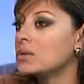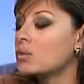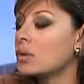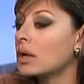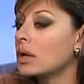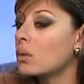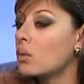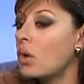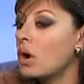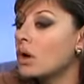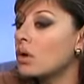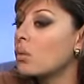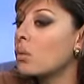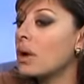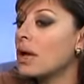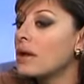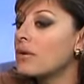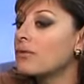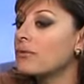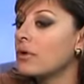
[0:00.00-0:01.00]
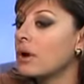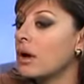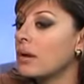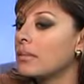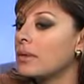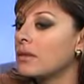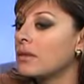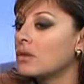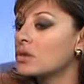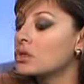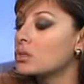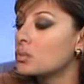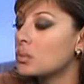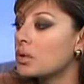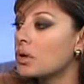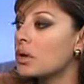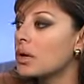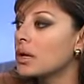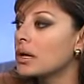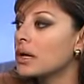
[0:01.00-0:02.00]
what I walk away from in this
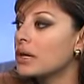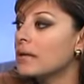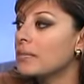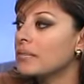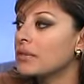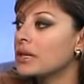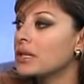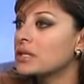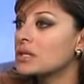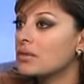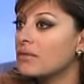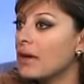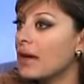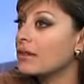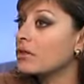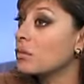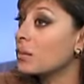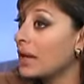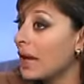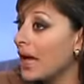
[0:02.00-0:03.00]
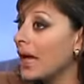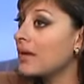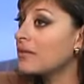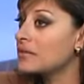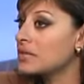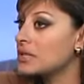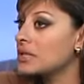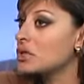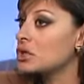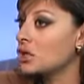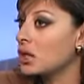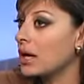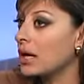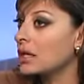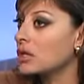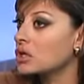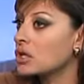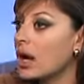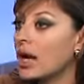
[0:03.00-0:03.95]
book is the fact that we have seen change.